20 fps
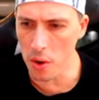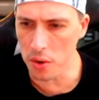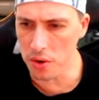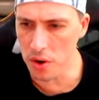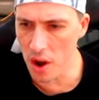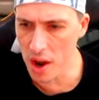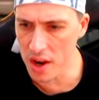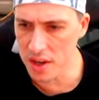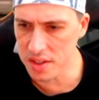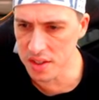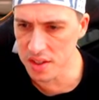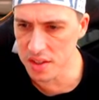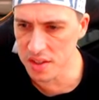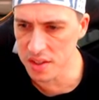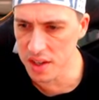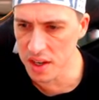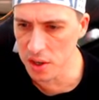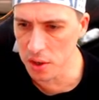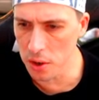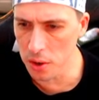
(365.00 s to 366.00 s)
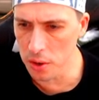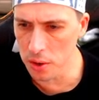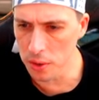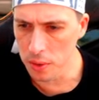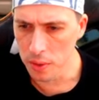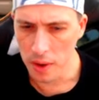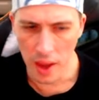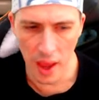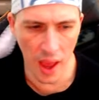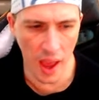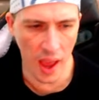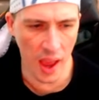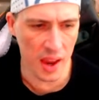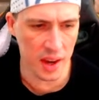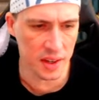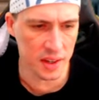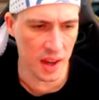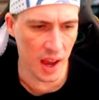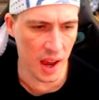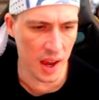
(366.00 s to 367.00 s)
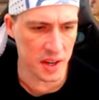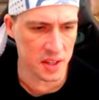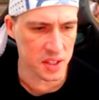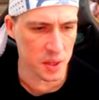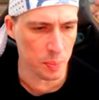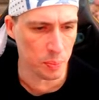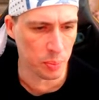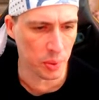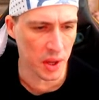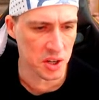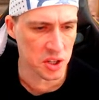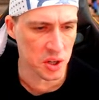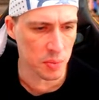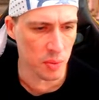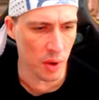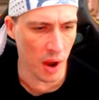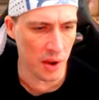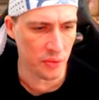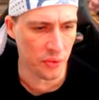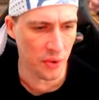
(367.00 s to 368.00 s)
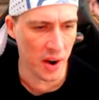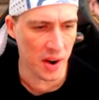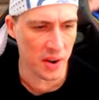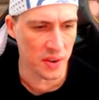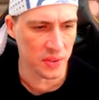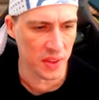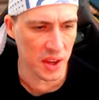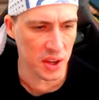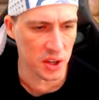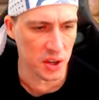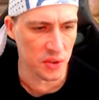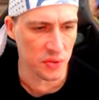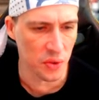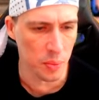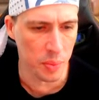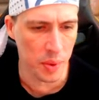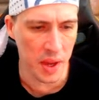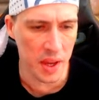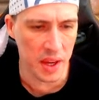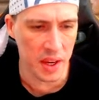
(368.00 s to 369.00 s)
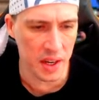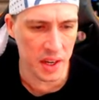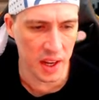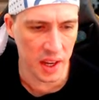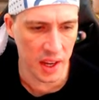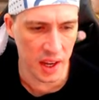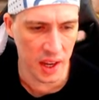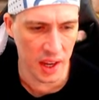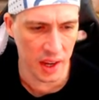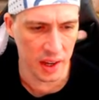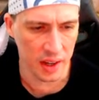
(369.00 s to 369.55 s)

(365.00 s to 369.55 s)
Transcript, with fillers: nice to see you. And it's a pleasure, my friend. Thank you for being in here.